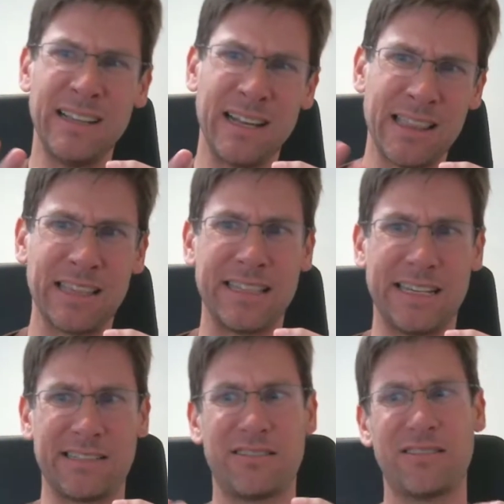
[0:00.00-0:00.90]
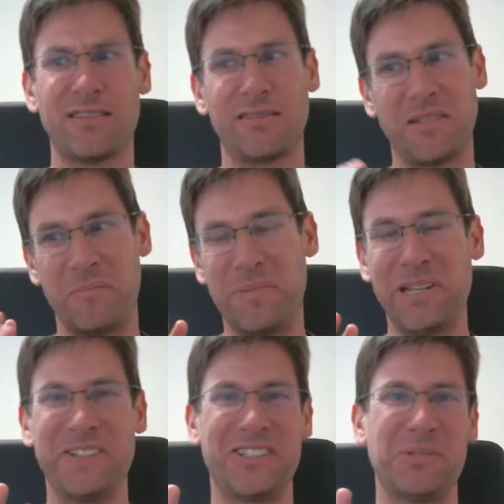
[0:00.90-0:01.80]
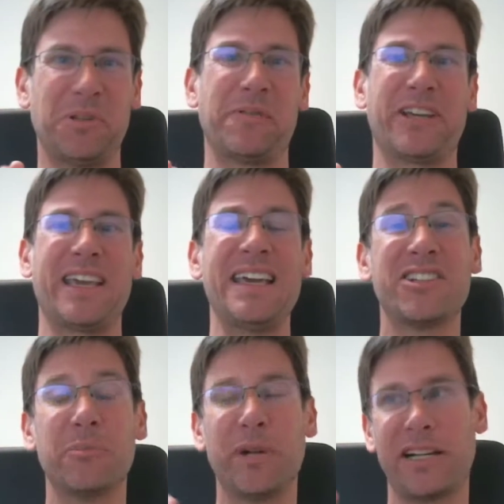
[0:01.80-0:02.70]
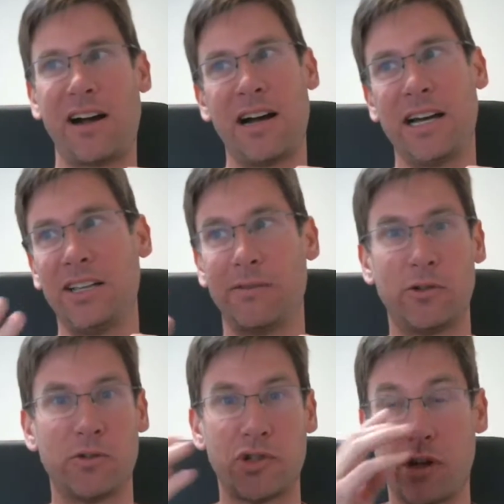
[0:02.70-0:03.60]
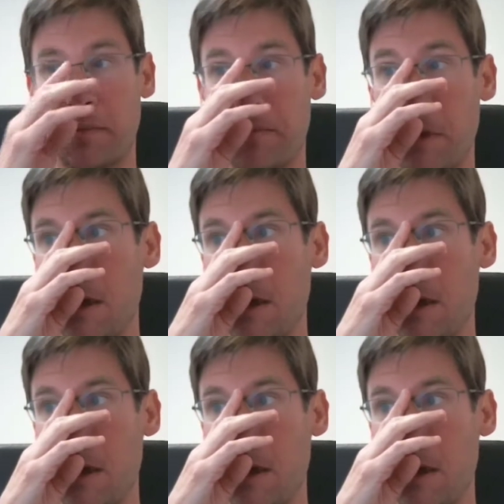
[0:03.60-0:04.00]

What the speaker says: I think that's a bit of a simplification, but at a high level, sure.